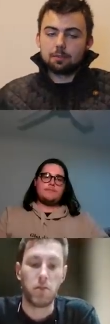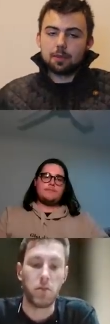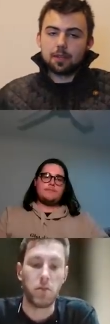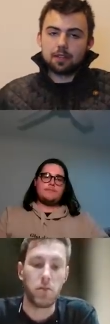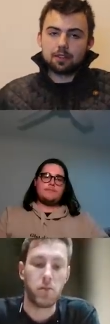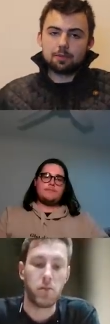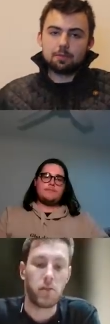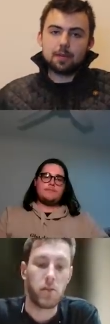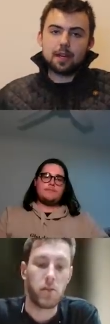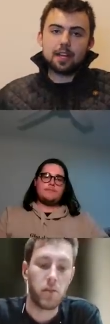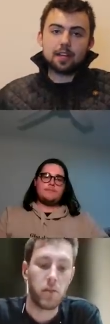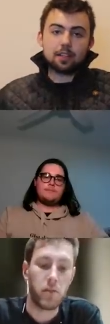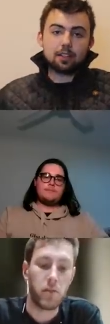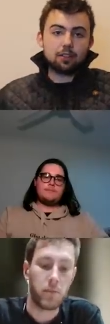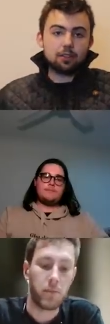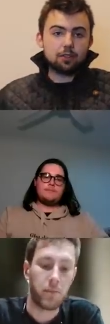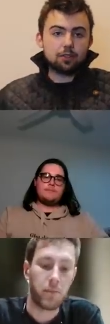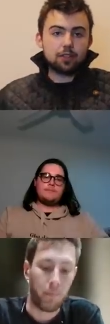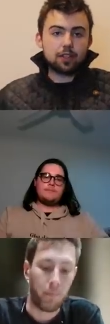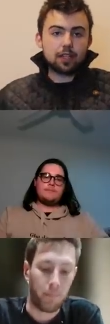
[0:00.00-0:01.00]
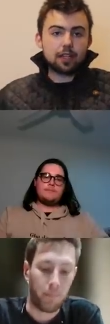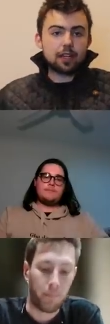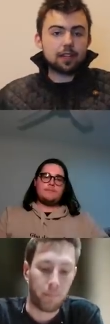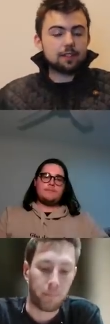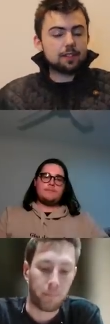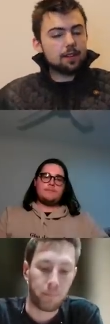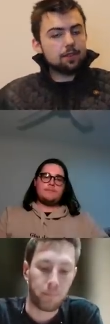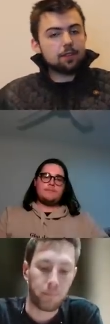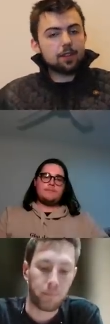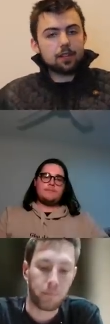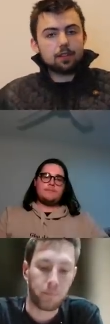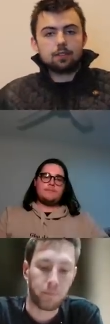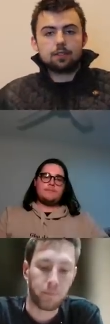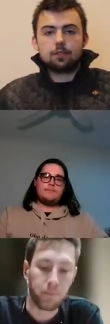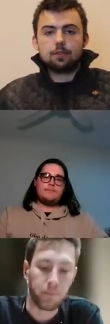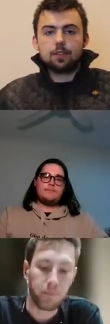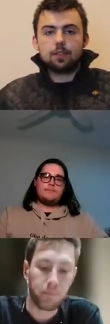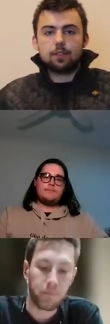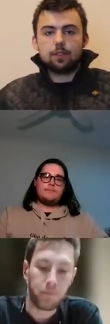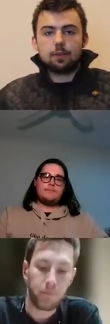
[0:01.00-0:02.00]
Speaker 1: months back using a
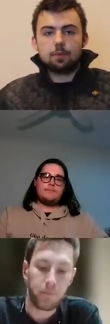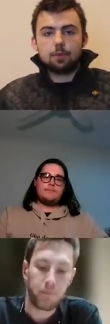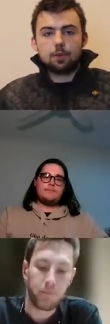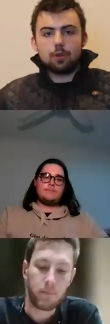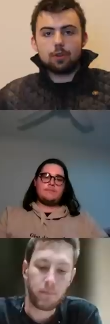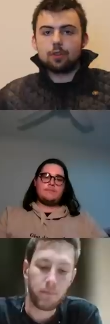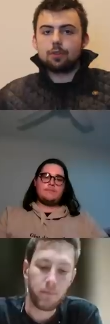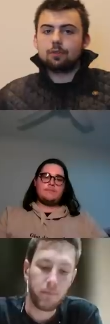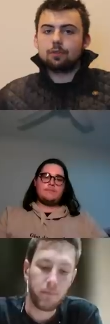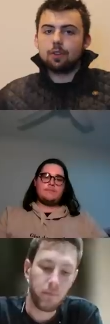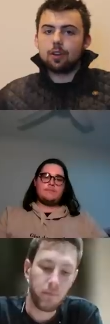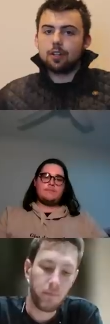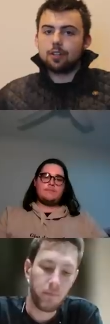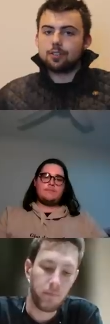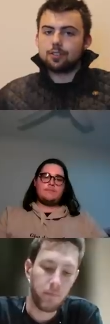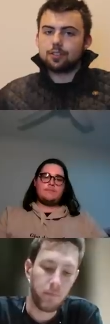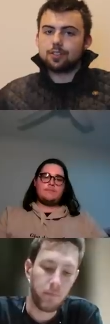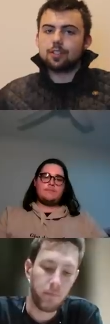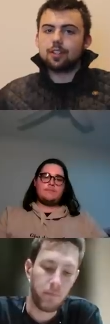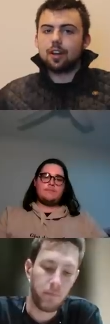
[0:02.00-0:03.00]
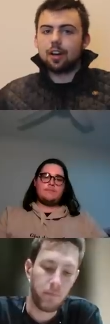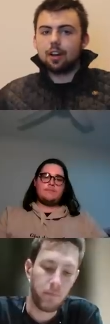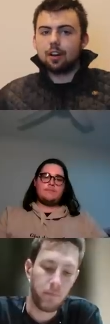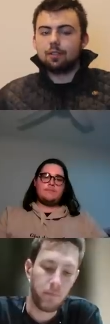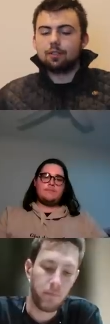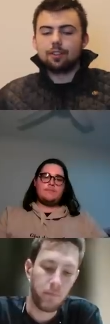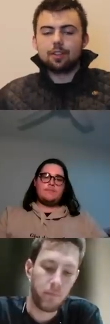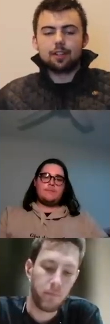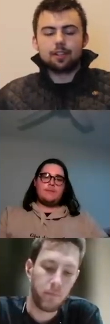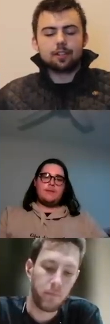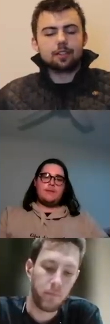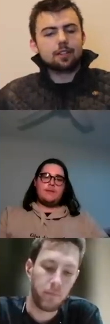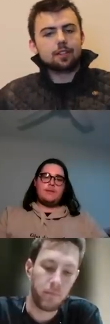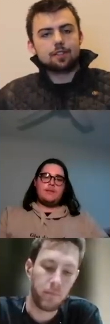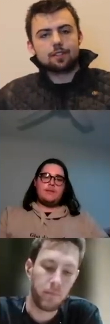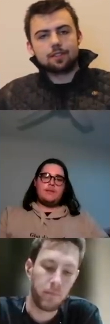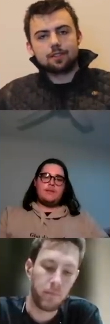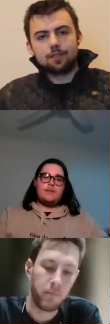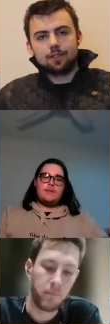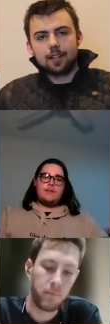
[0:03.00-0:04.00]
750 point version of this
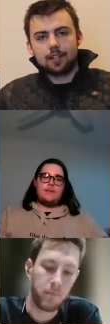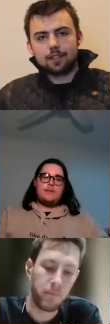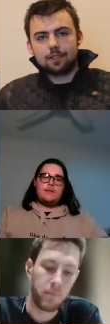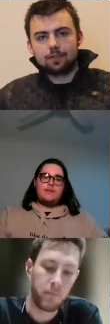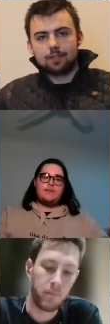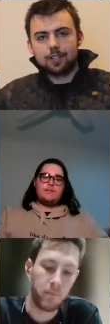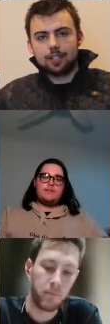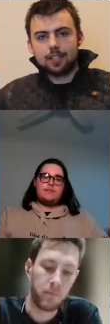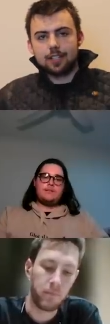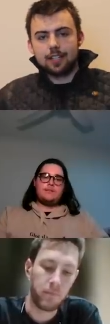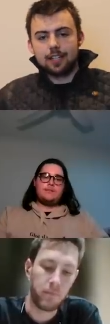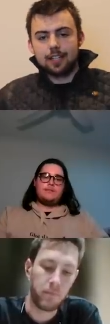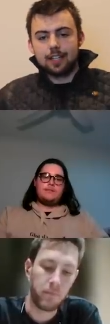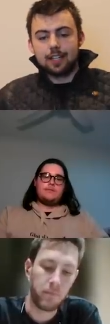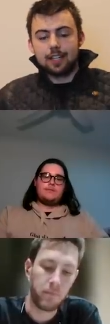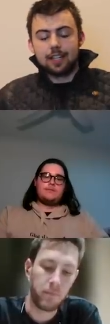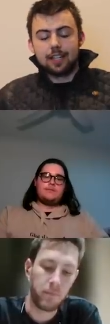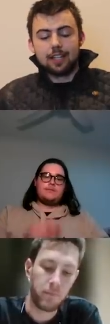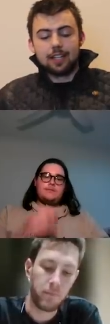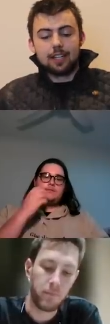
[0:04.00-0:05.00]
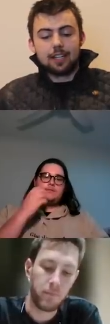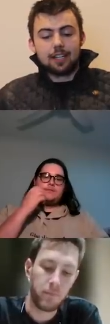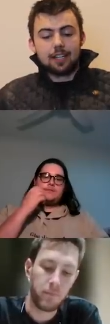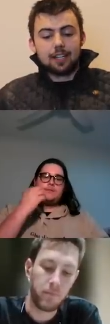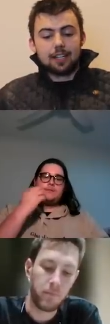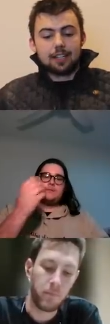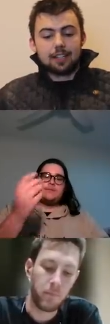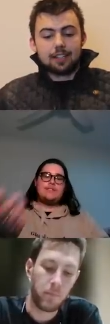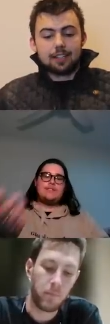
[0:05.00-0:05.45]
list effectively. Was